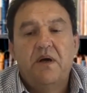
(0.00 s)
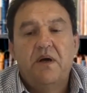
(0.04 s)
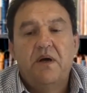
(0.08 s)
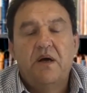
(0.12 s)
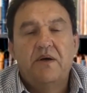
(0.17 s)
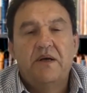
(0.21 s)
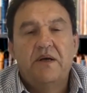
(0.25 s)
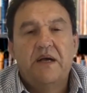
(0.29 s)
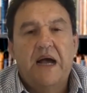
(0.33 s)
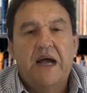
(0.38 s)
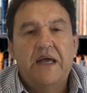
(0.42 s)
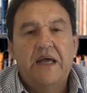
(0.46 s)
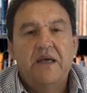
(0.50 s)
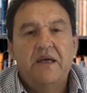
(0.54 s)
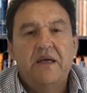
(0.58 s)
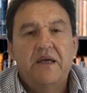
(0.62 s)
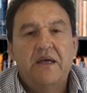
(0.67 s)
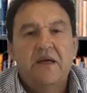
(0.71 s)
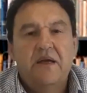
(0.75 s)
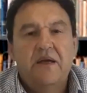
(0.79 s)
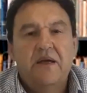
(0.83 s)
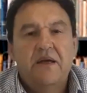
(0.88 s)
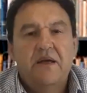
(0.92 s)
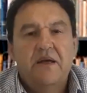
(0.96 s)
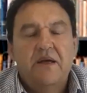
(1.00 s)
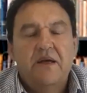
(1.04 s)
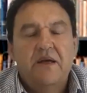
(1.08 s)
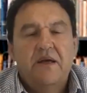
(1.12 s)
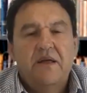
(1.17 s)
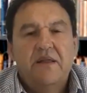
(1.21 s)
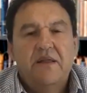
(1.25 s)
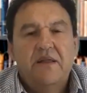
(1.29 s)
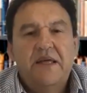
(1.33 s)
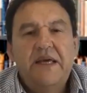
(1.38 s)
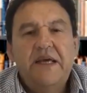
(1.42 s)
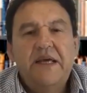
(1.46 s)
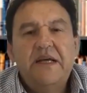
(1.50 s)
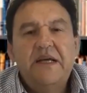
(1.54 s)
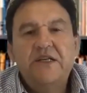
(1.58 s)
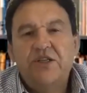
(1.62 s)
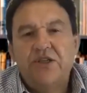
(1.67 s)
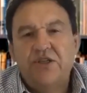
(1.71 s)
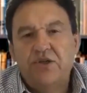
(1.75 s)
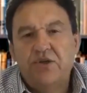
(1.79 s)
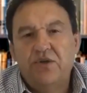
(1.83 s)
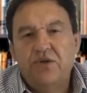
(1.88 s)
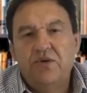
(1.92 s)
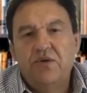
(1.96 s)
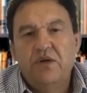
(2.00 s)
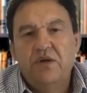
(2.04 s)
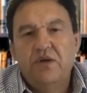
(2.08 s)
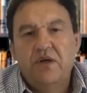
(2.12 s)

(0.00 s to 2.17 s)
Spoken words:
okay? The issue